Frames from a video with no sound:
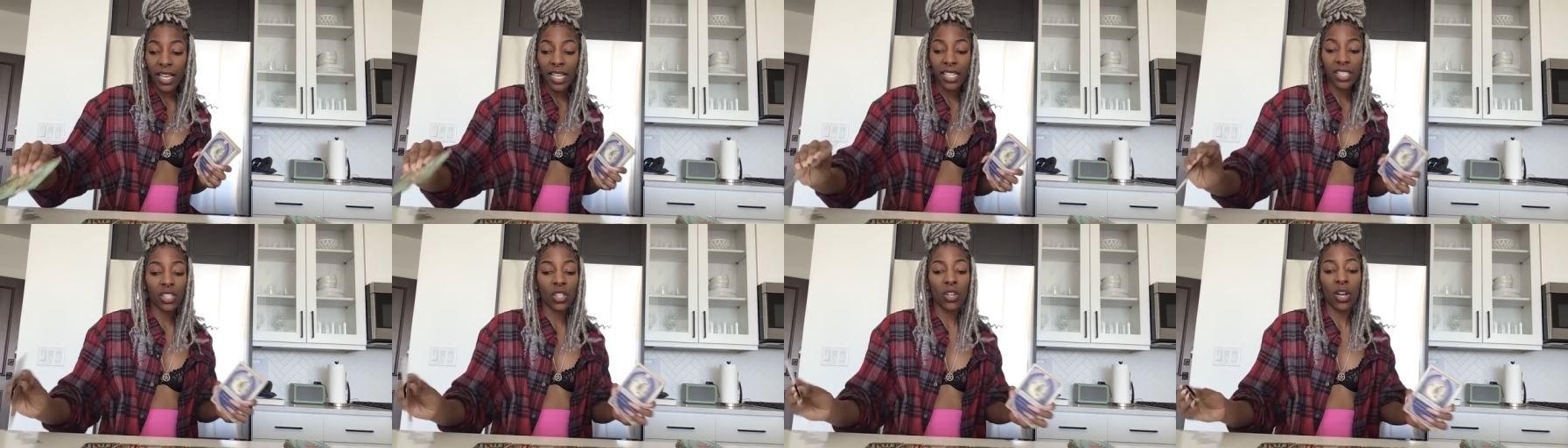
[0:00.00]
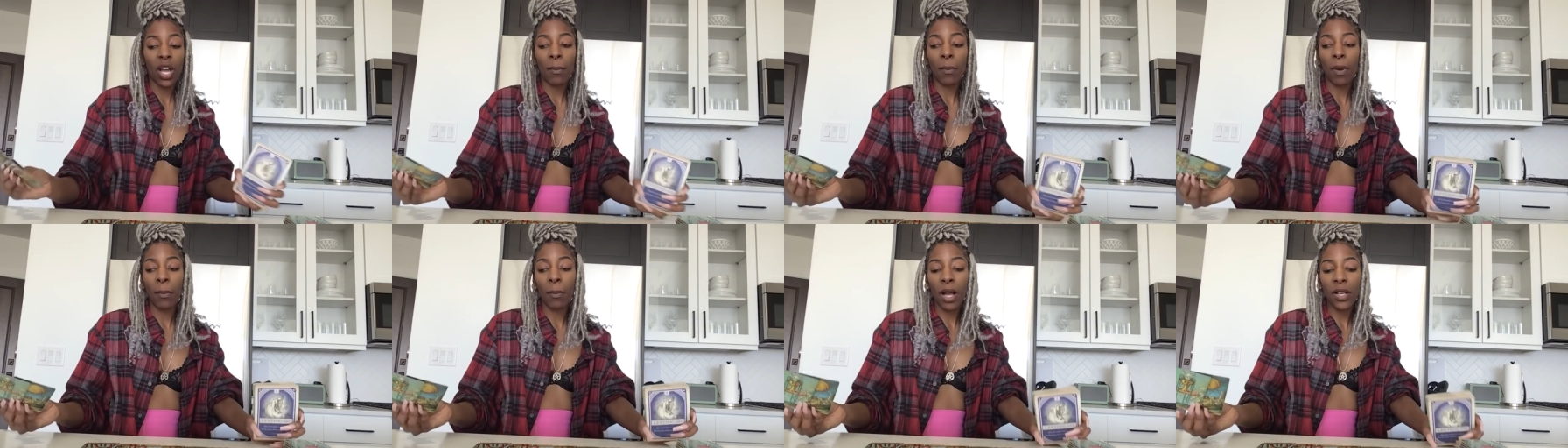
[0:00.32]
So
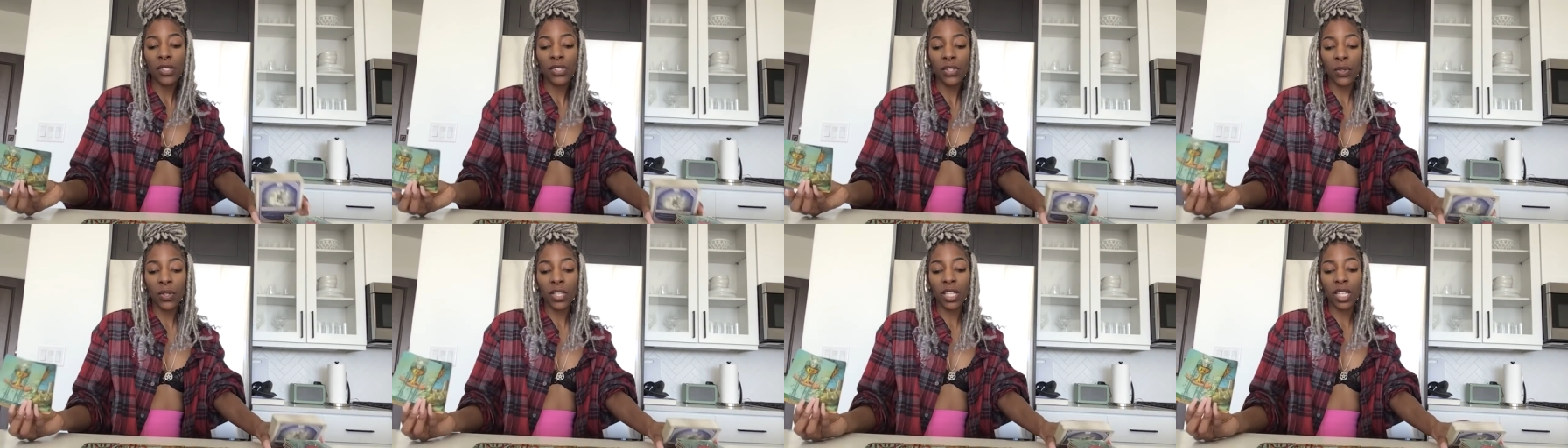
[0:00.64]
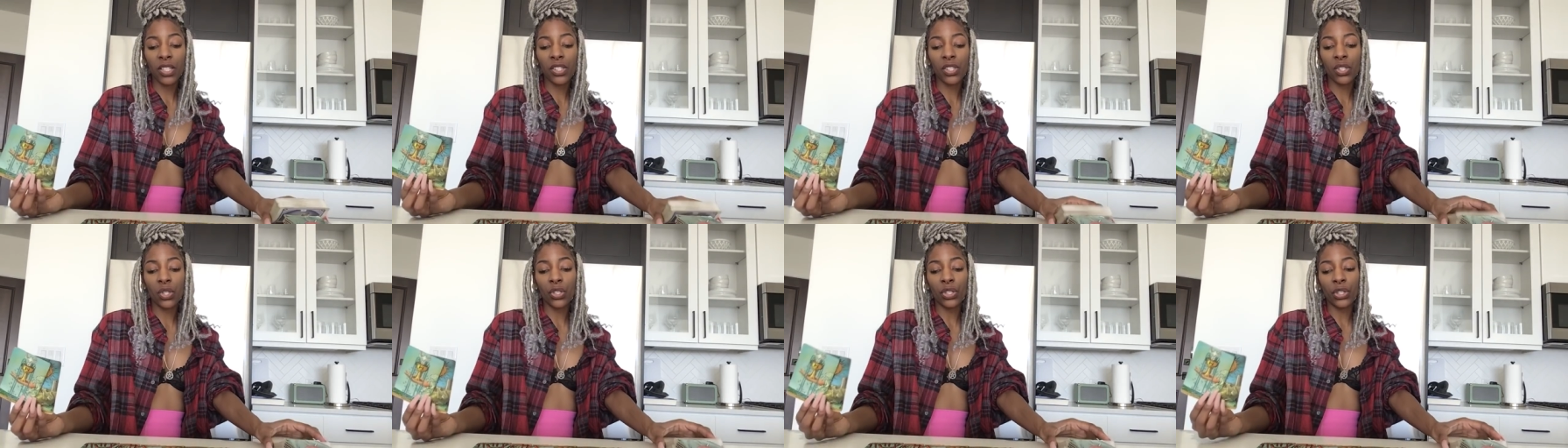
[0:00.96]
I'm also
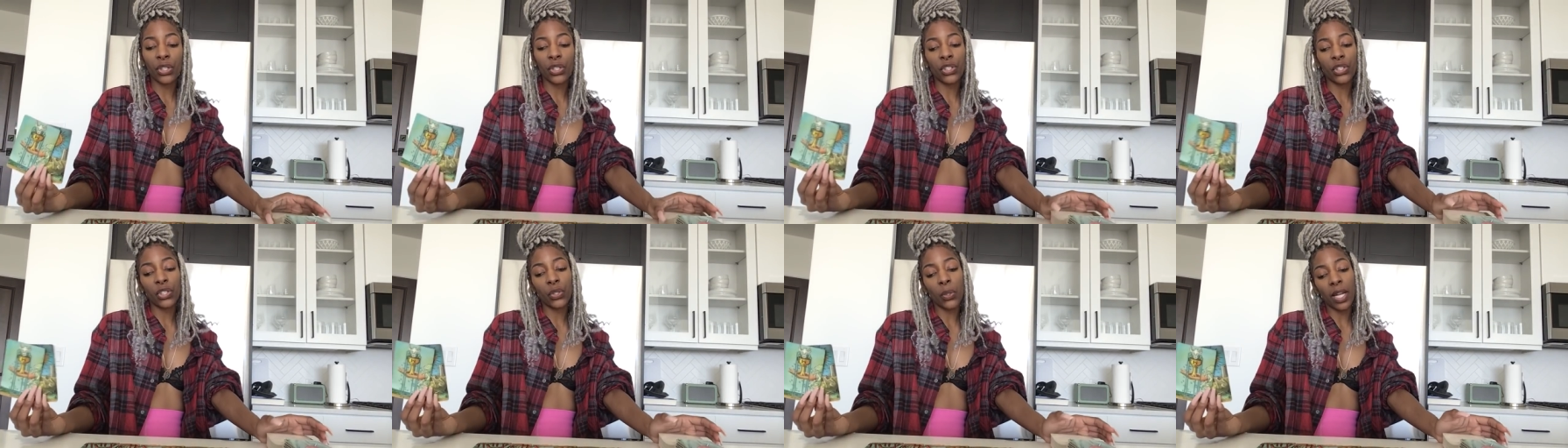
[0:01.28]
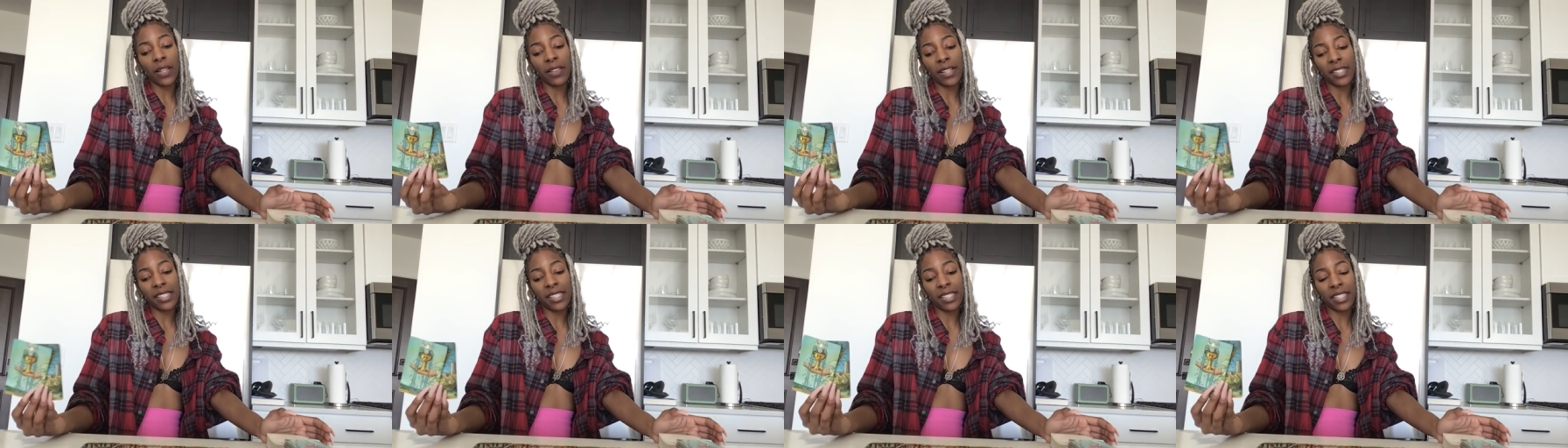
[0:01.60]
getting to you're
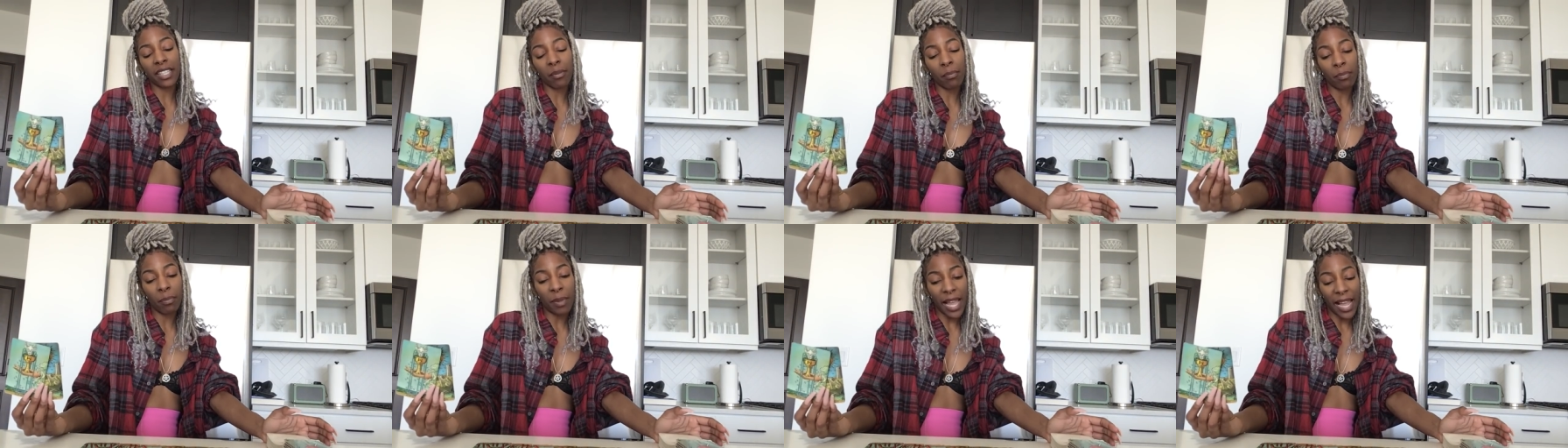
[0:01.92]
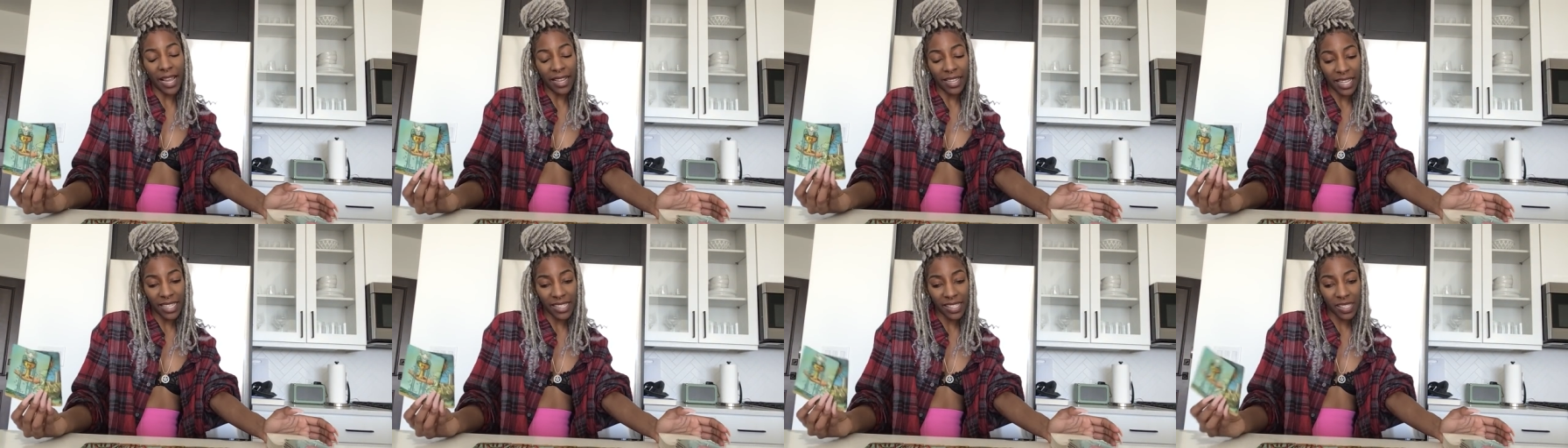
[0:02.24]
doing this to get
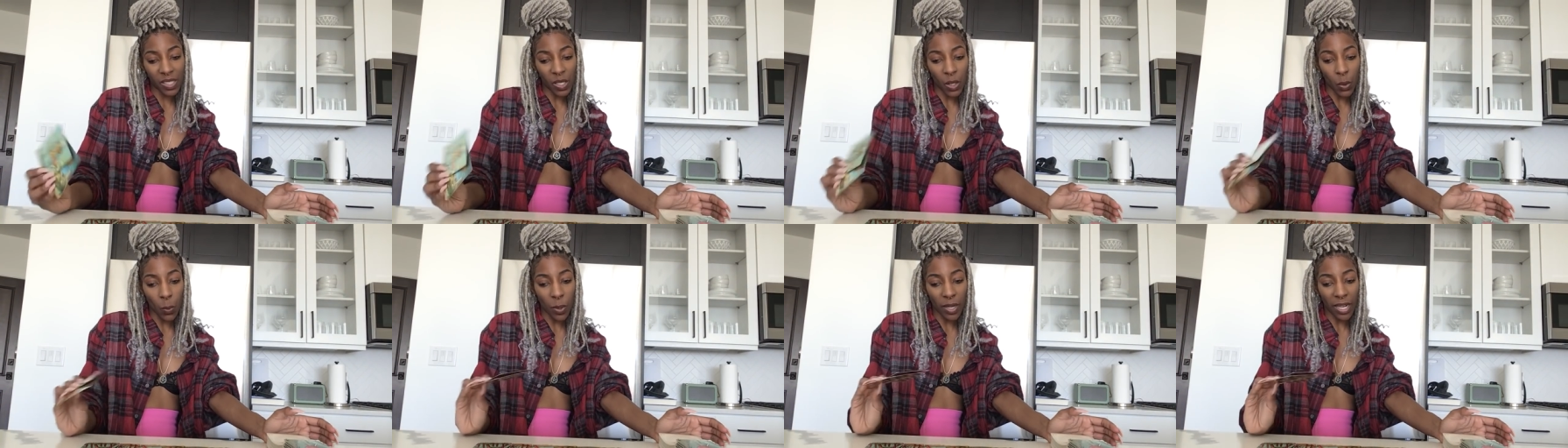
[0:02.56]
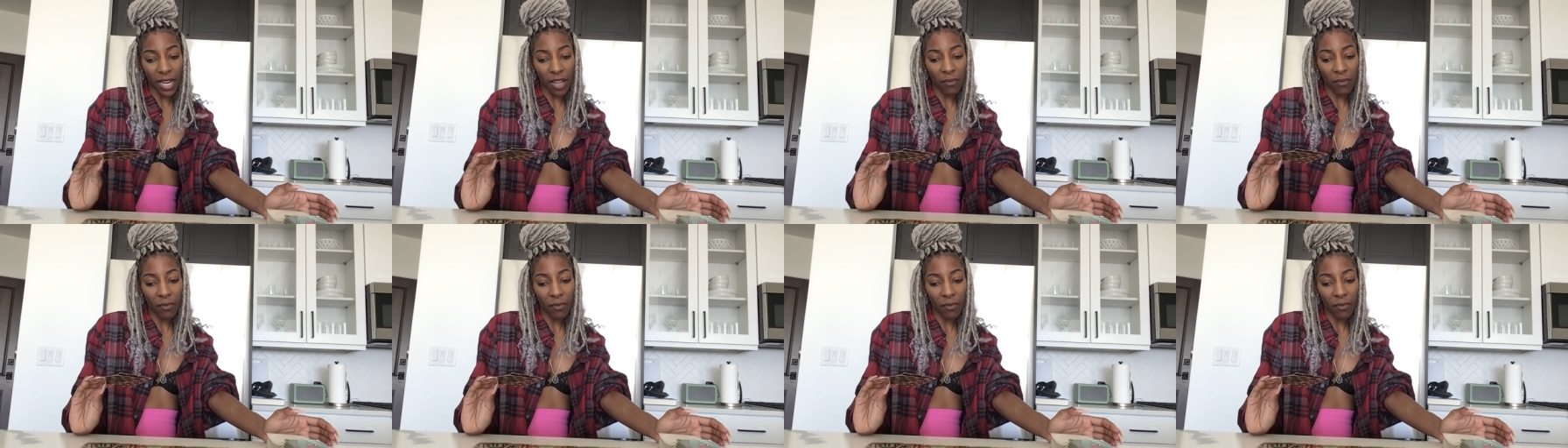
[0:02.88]
back at someone.